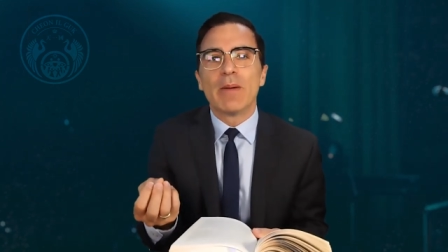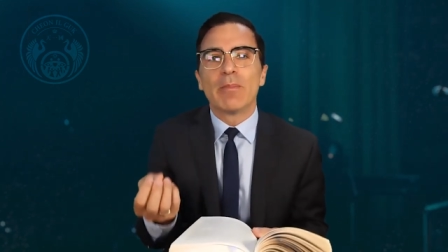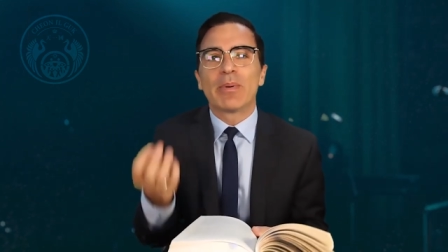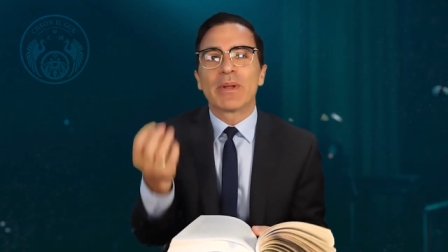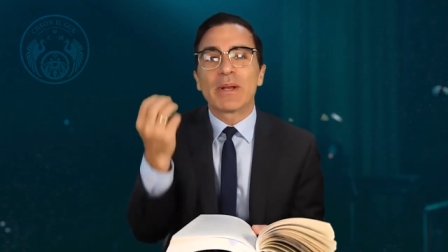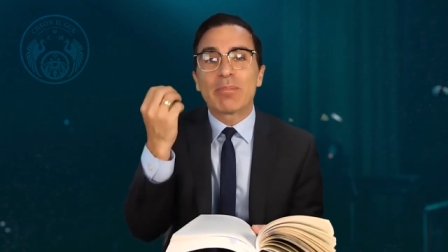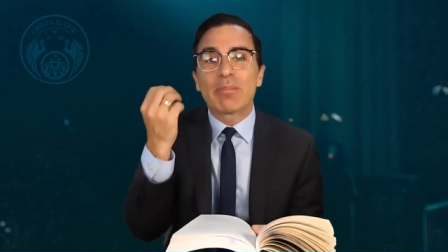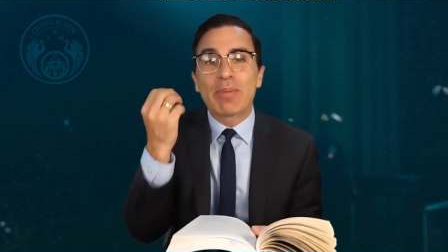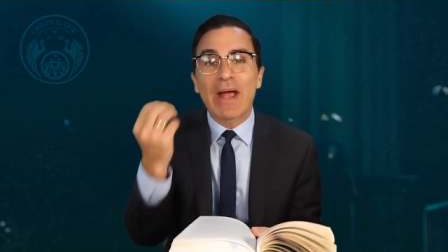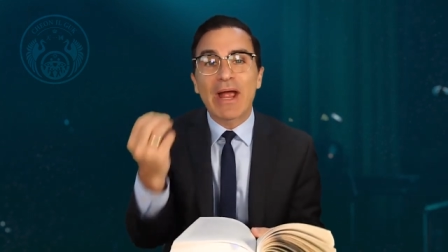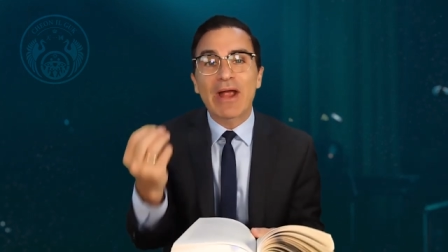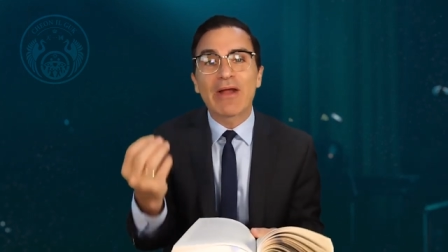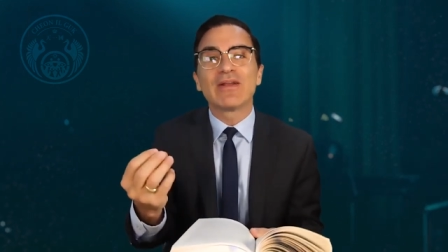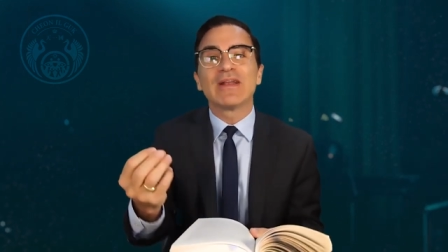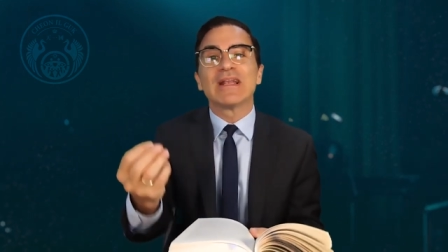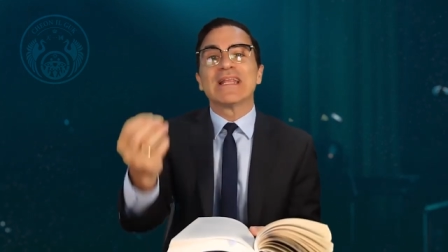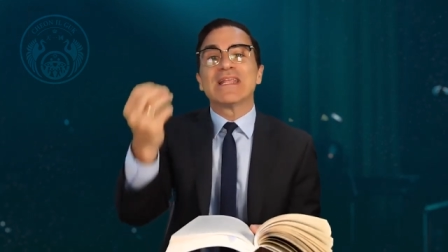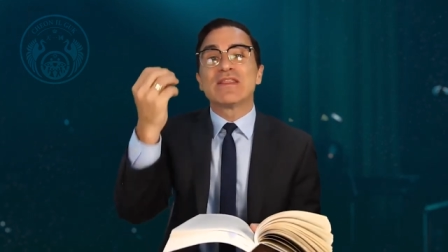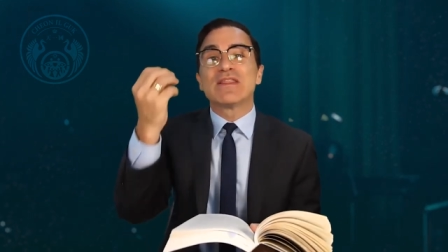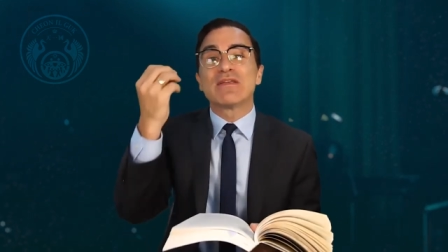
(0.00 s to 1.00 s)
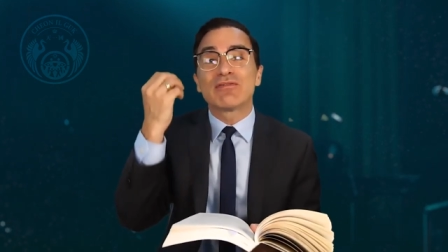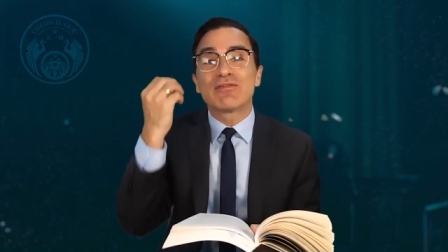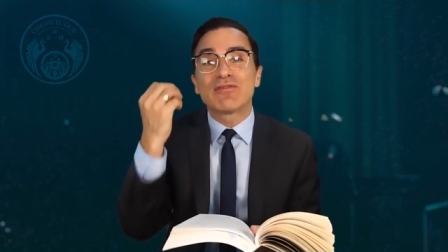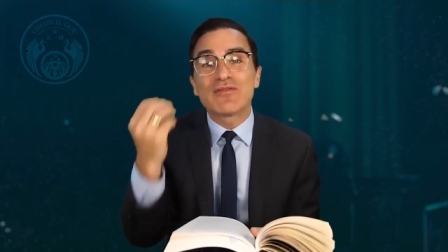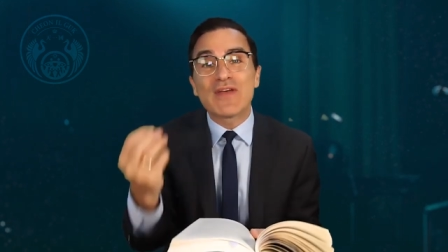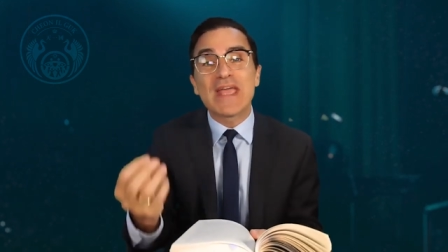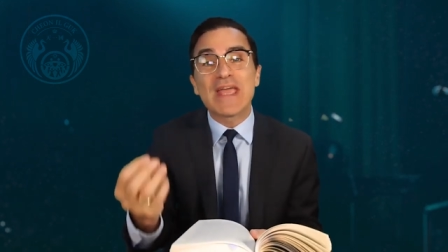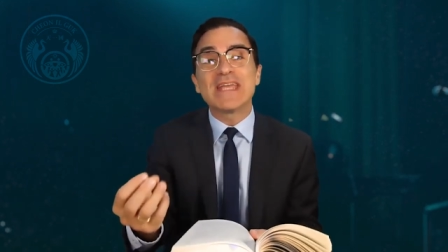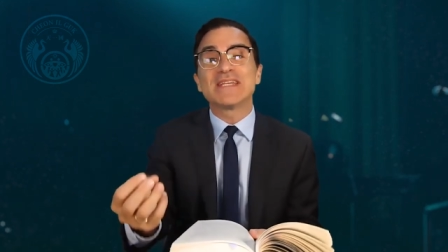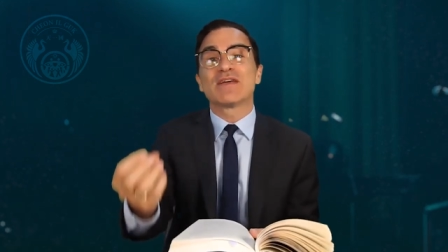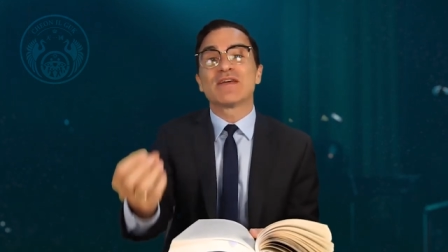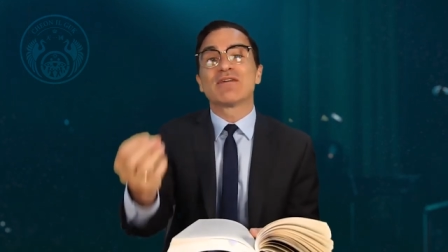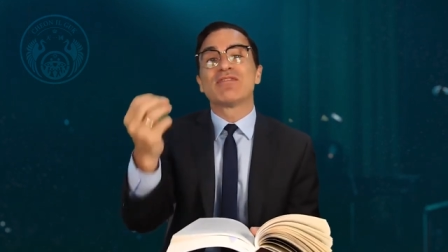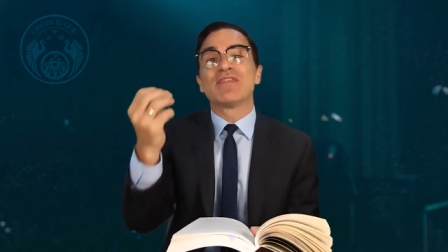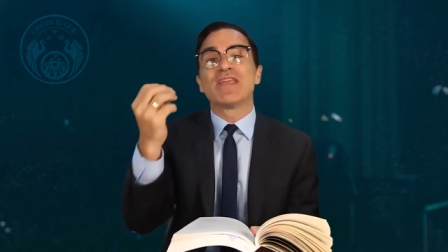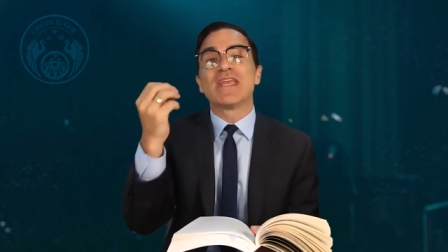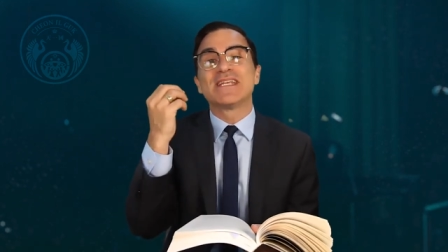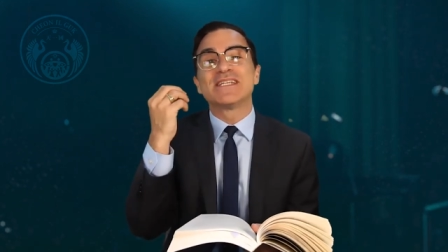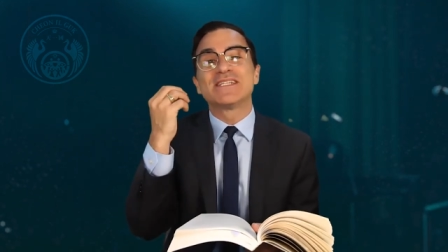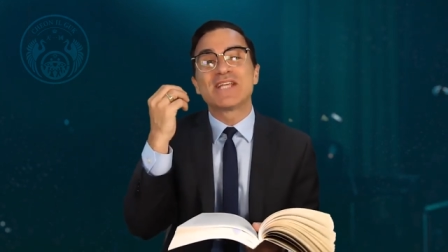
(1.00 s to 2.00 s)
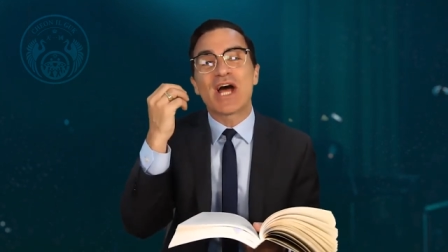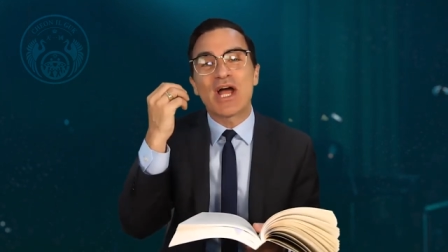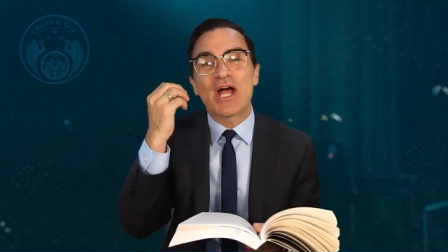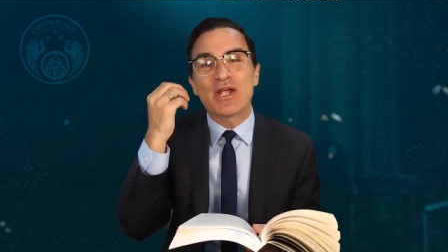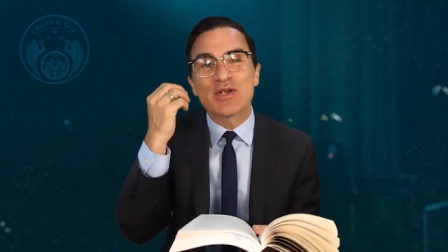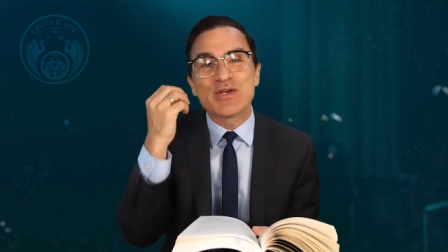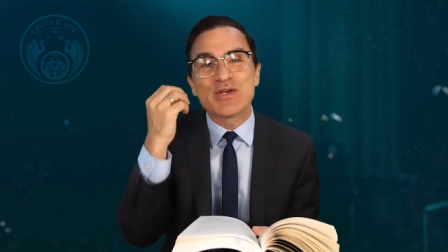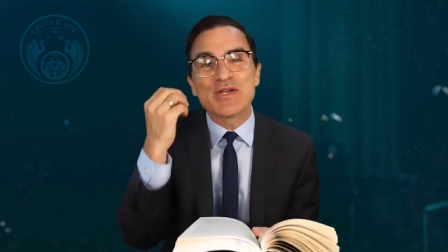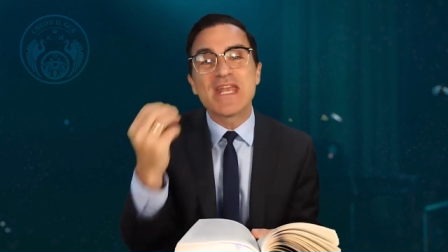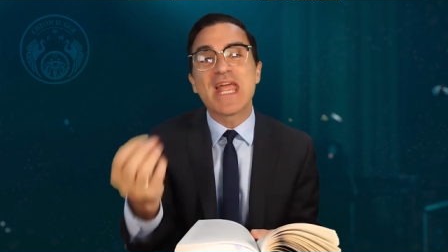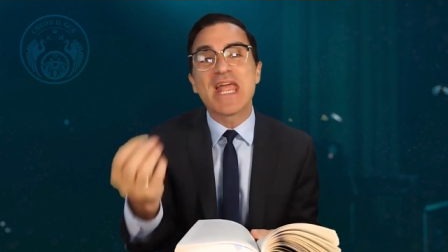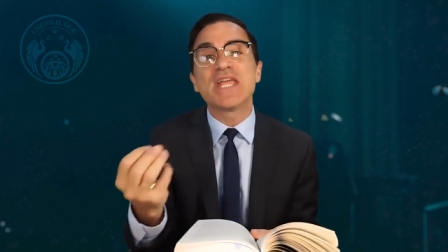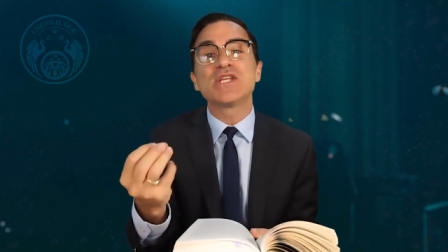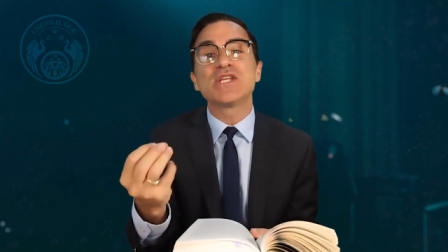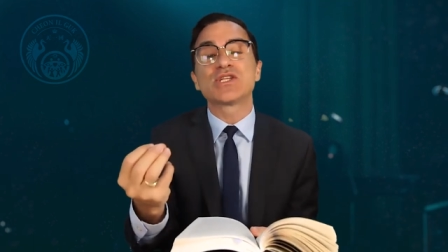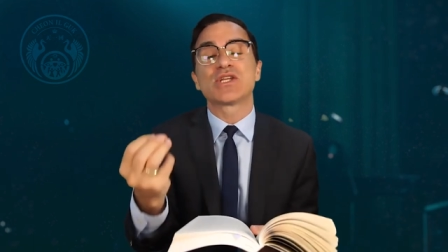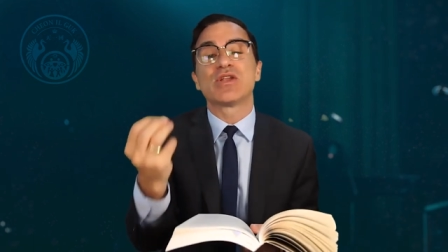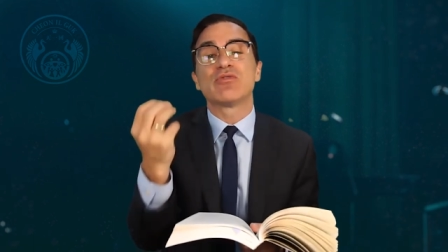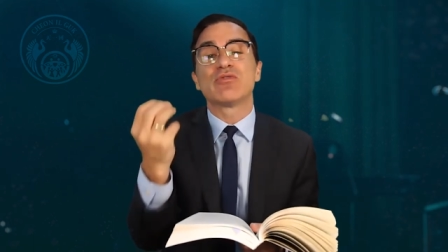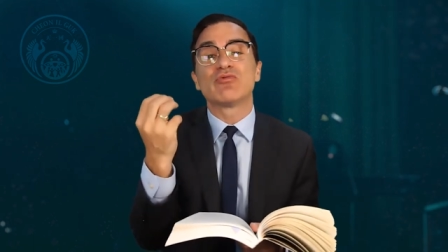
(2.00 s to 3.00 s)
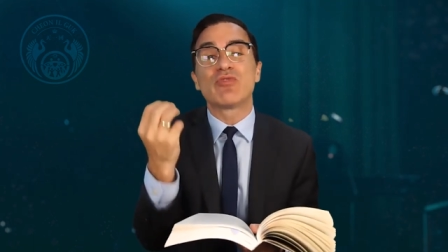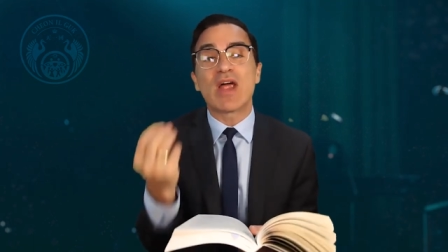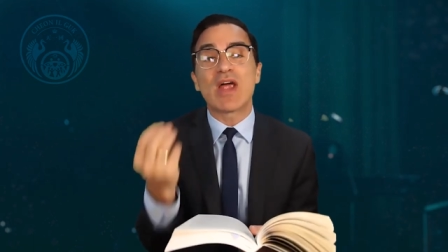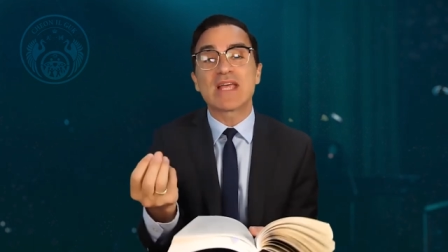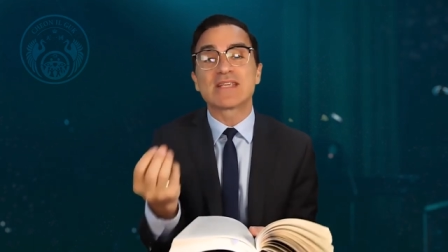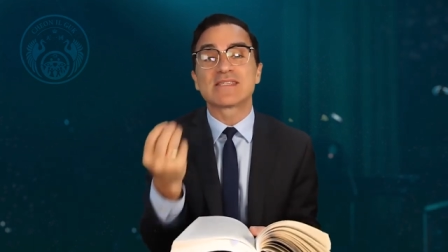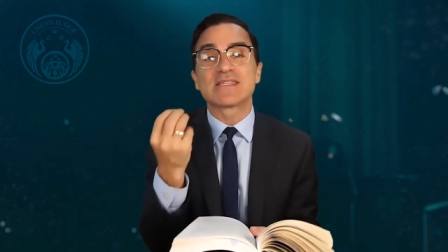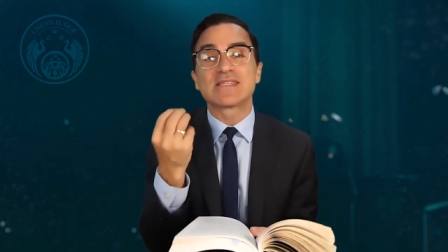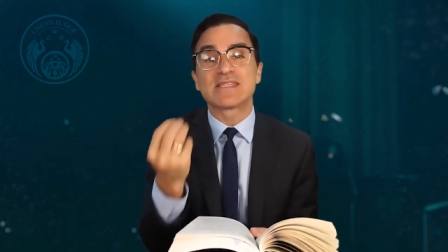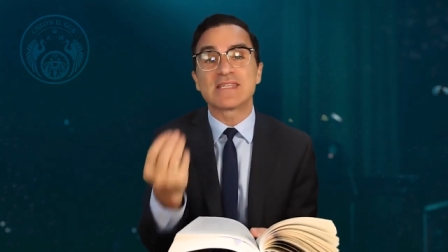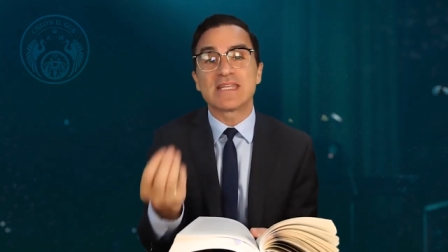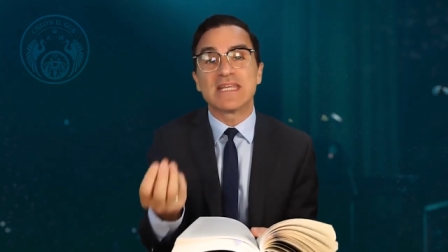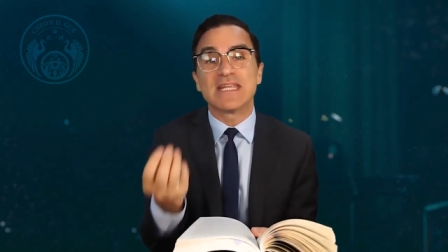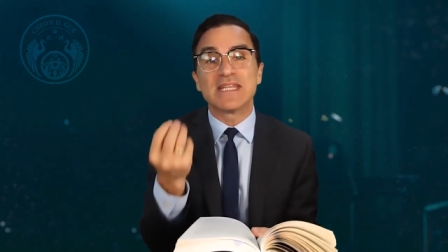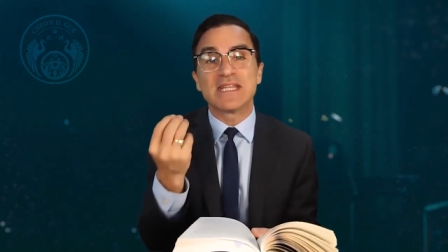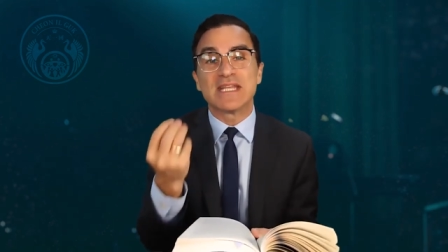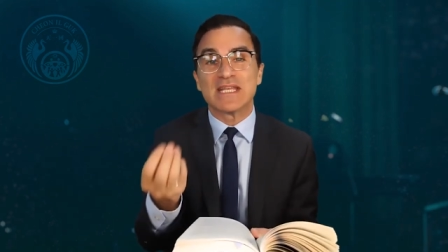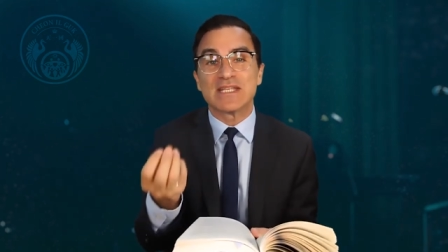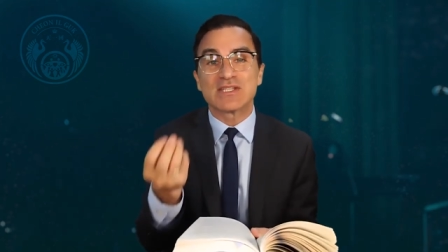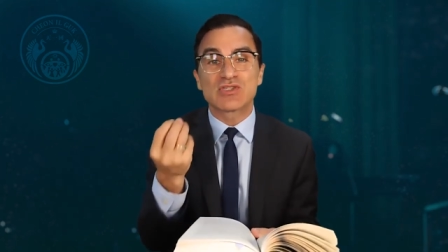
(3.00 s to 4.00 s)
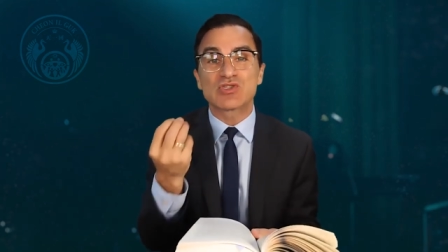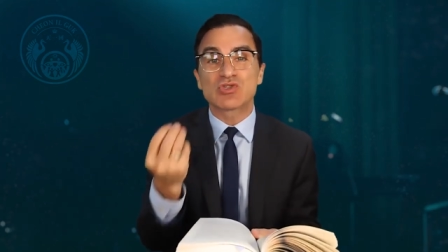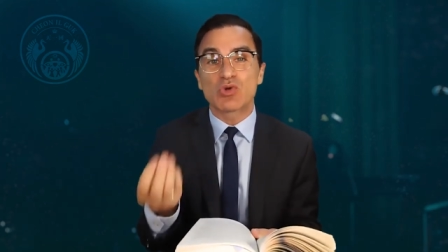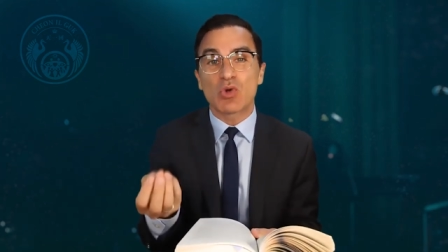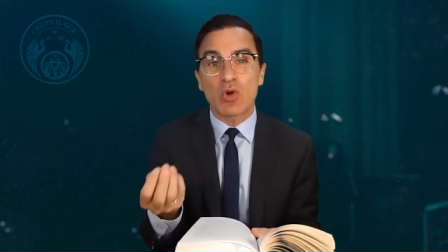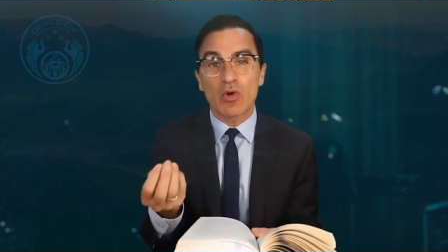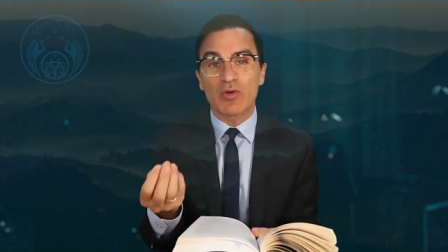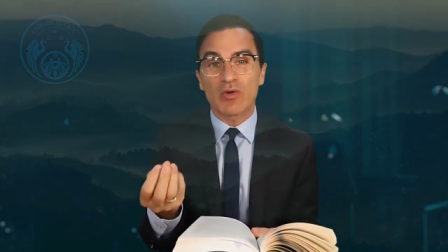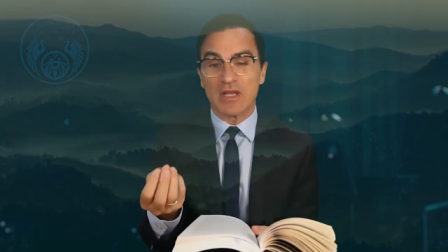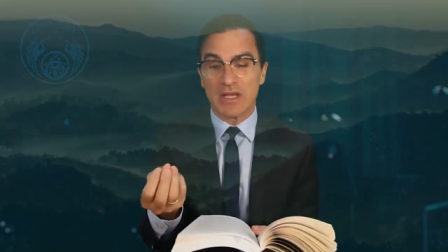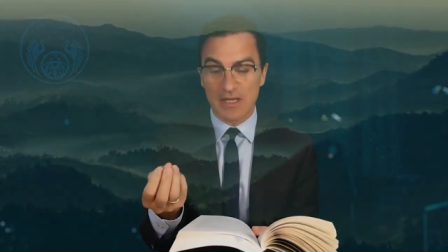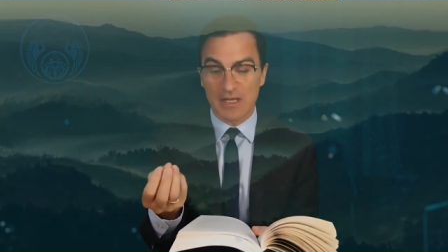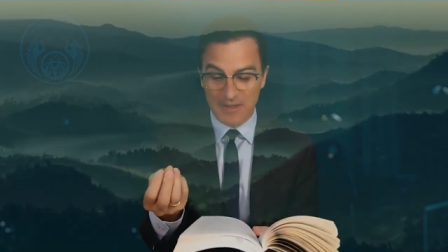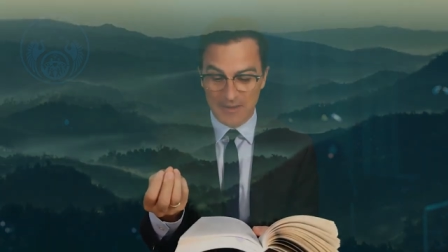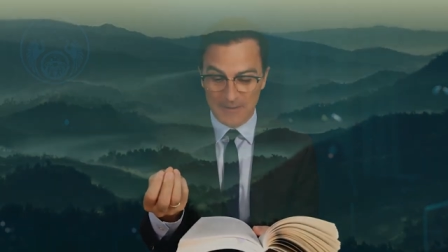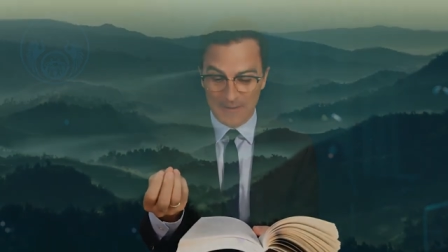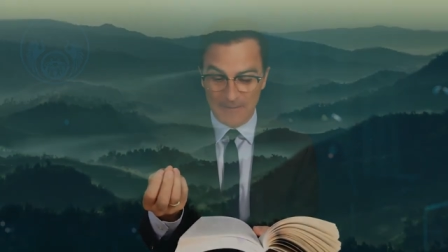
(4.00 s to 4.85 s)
but apparently the fate of the entire nation rests in this story.